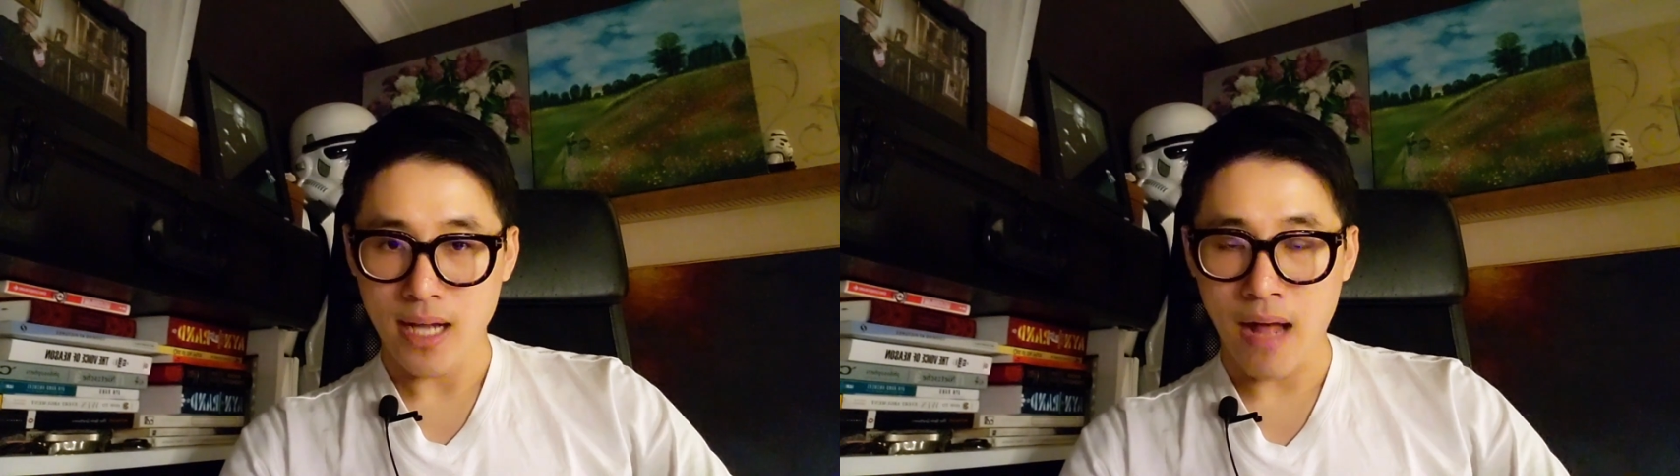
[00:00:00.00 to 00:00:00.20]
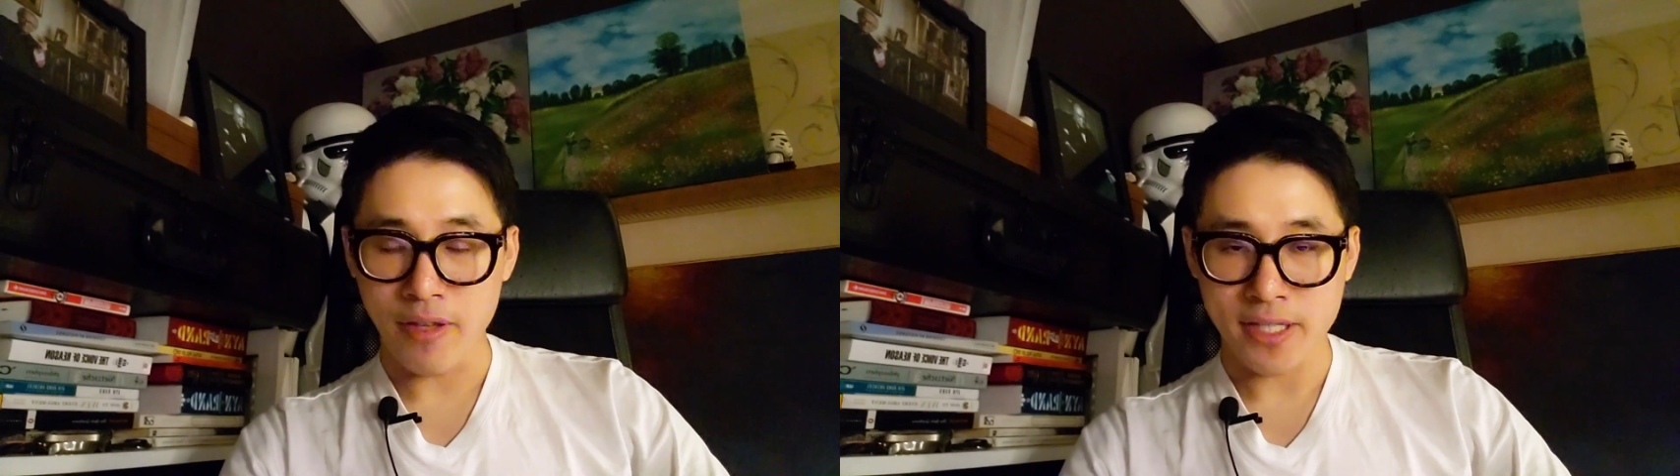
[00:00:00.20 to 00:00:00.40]

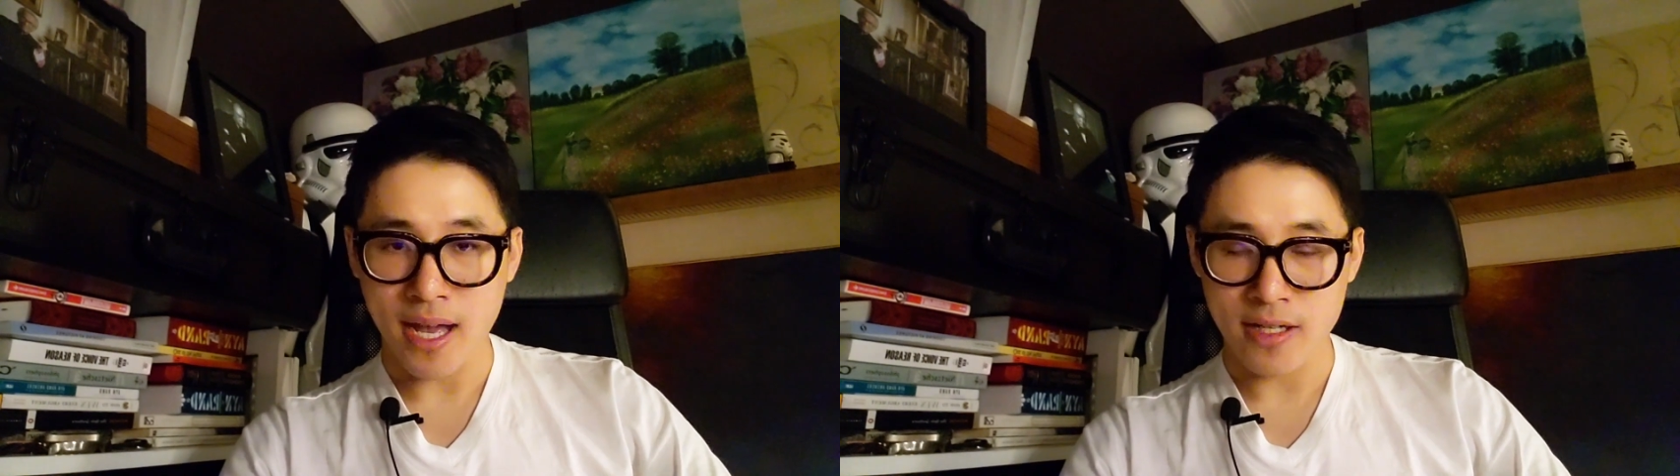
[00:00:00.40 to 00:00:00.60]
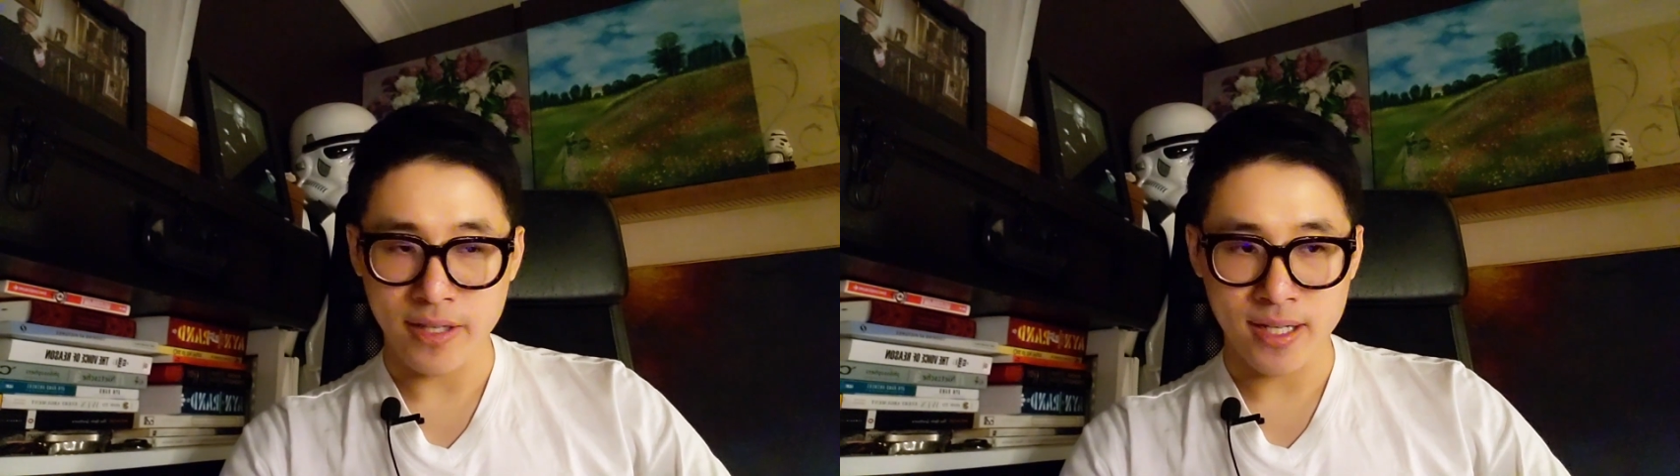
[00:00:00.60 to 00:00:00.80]
Others are
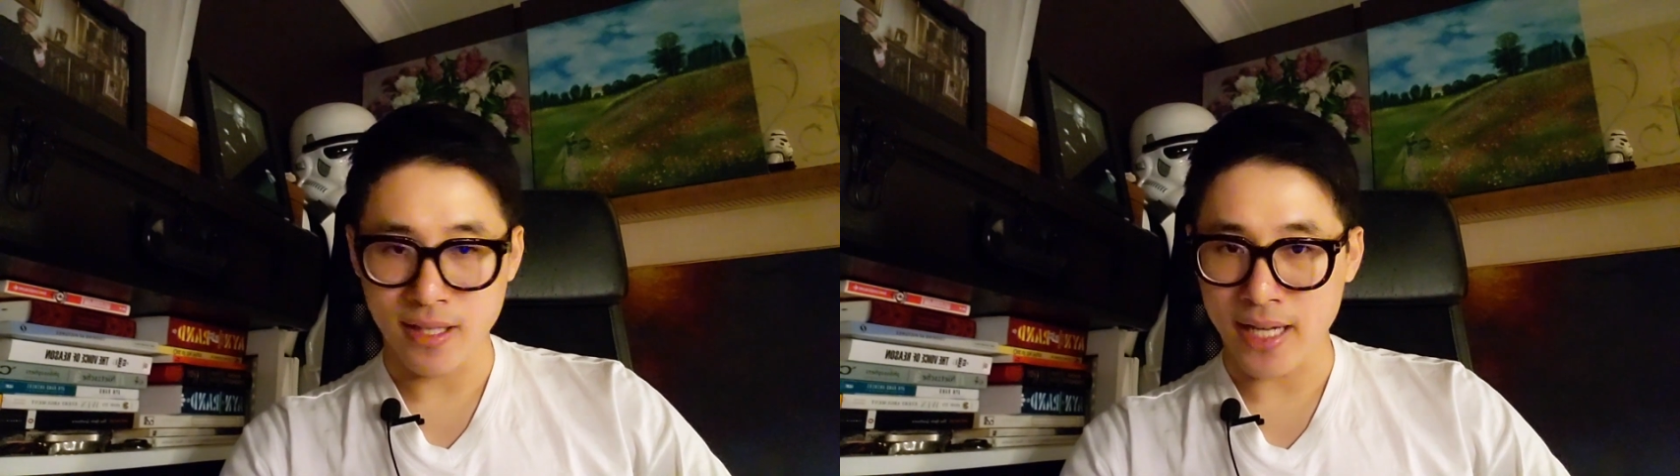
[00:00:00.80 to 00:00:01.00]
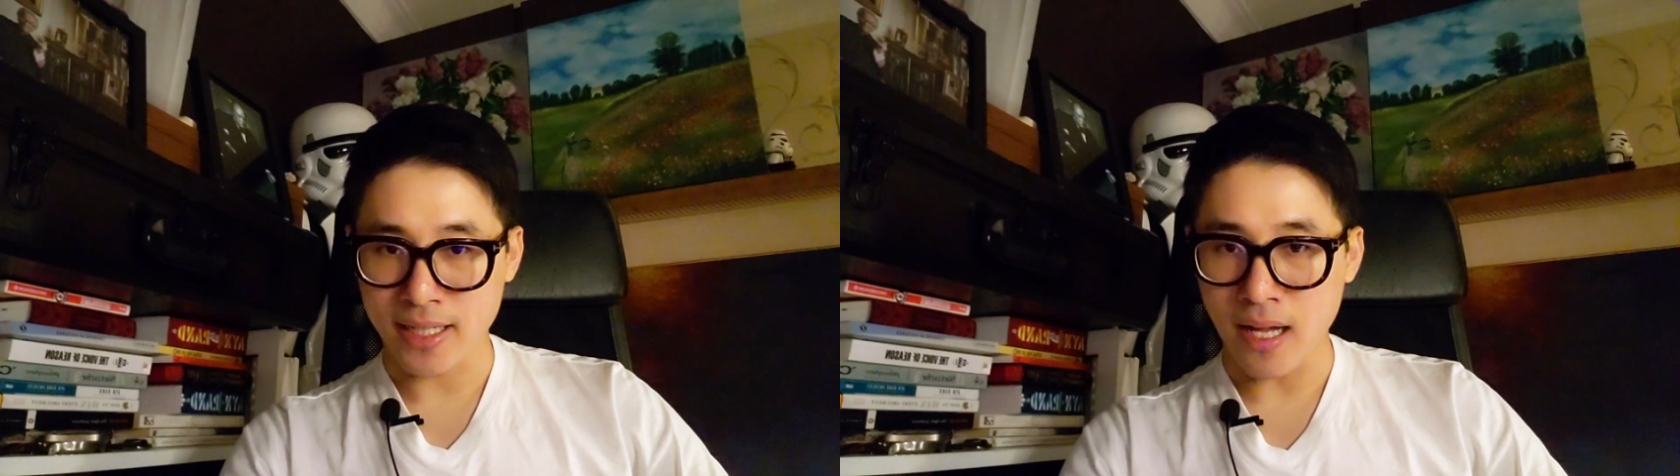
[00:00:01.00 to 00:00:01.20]
actually
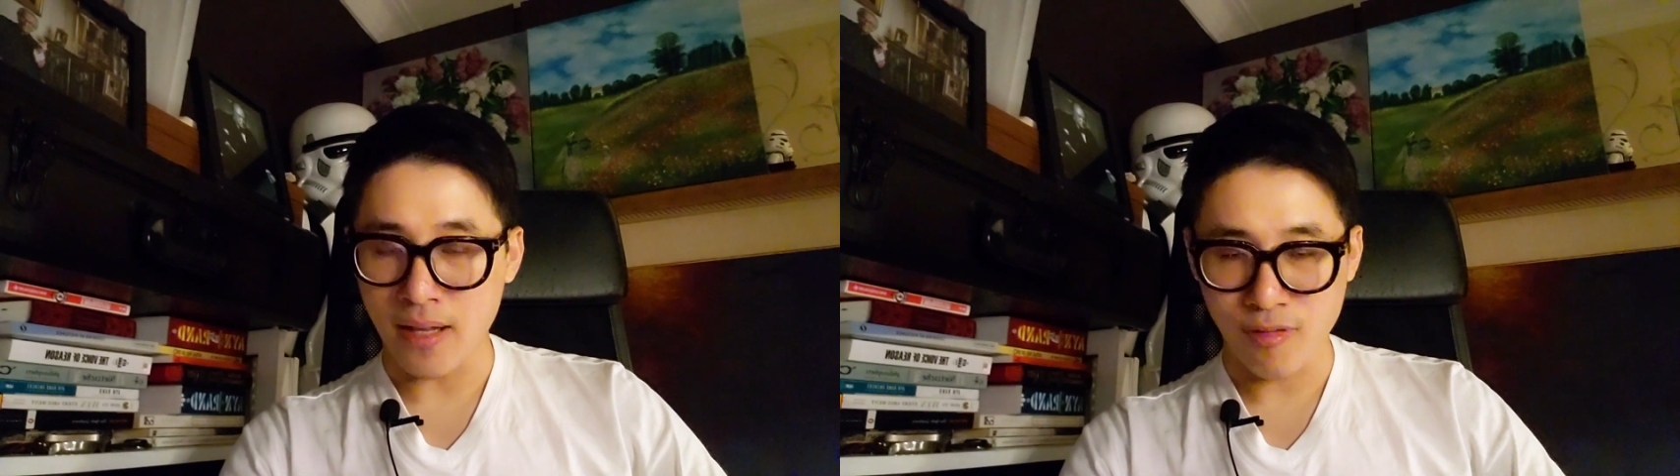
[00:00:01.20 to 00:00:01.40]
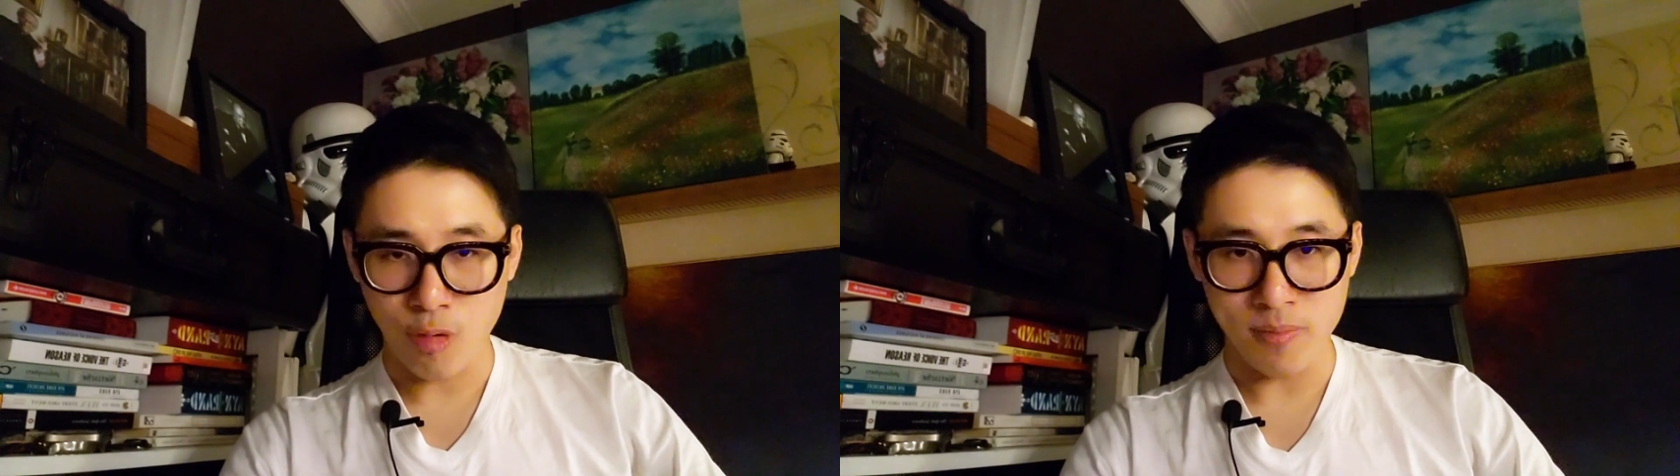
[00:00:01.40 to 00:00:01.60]
collecting
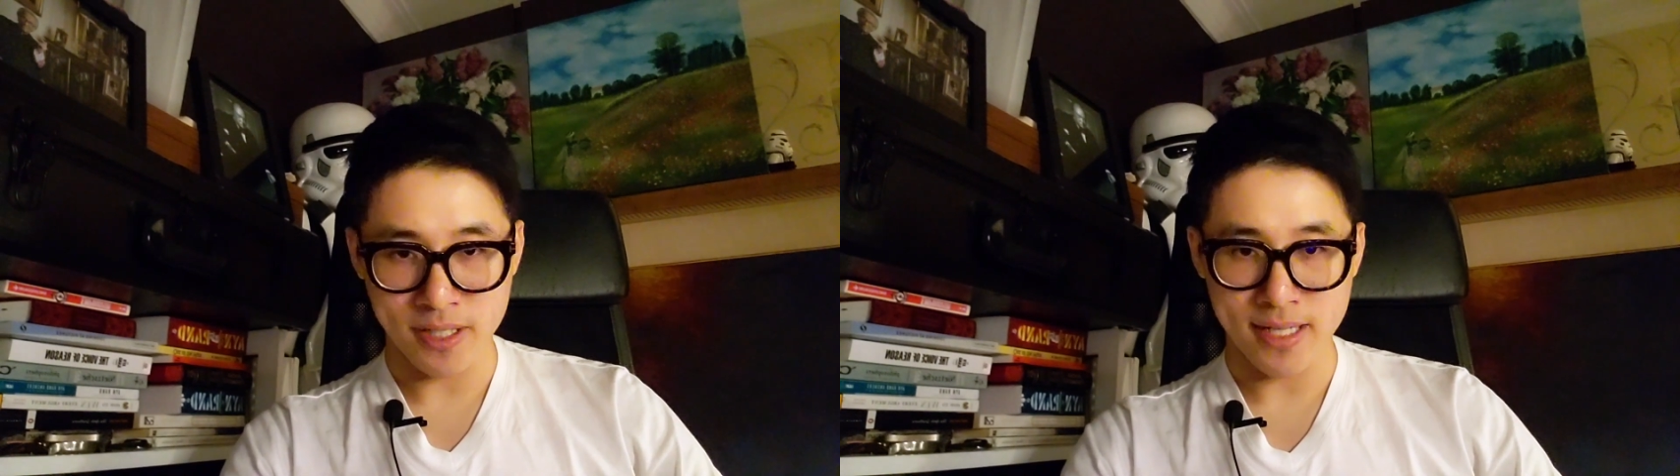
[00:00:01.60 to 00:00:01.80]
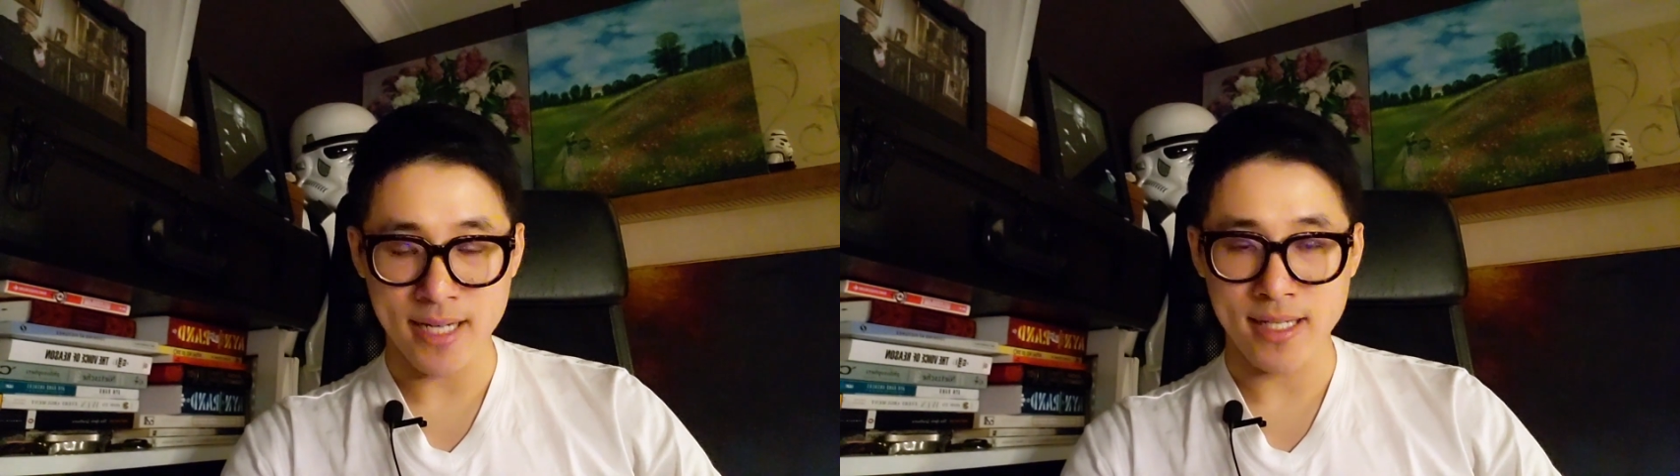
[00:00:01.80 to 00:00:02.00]
other forms
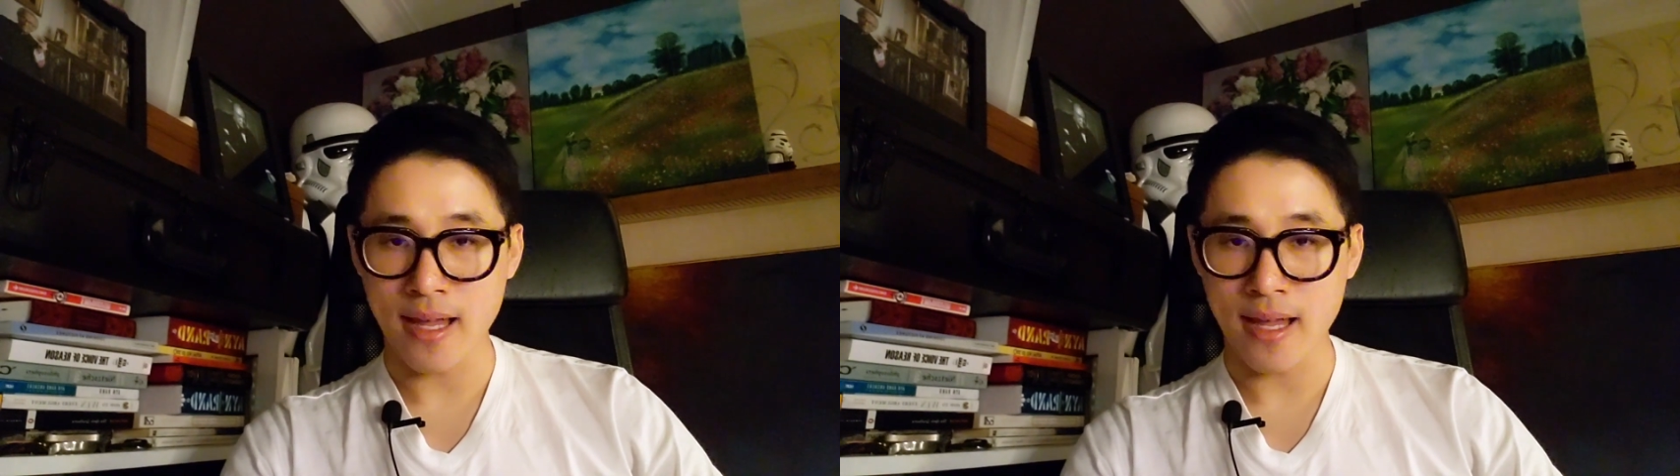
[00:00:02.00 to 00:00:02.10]
of data